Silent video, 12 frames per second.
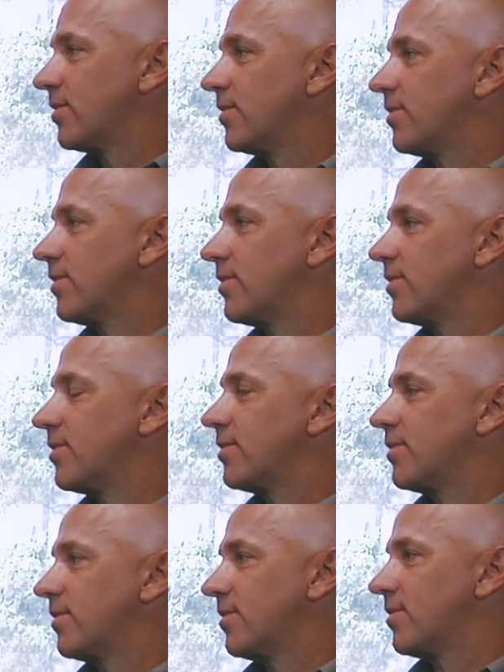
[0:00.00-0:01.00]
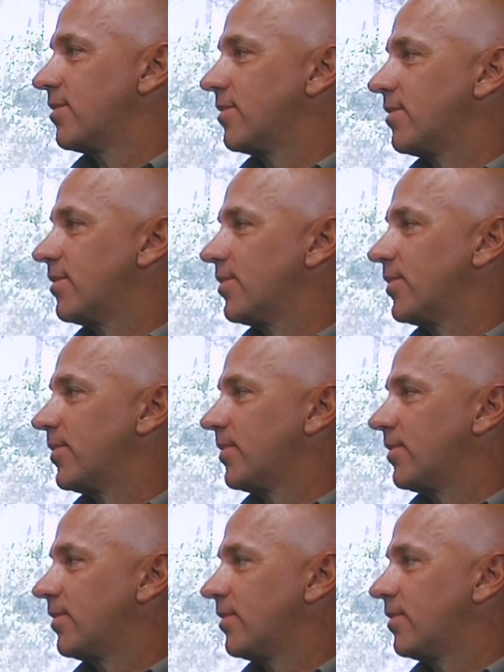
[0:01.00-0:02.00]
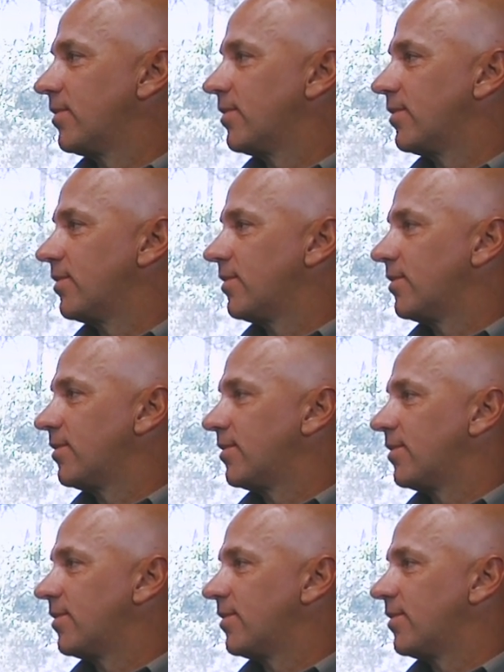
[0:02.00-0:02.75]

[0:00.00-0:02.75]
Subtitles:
(silent)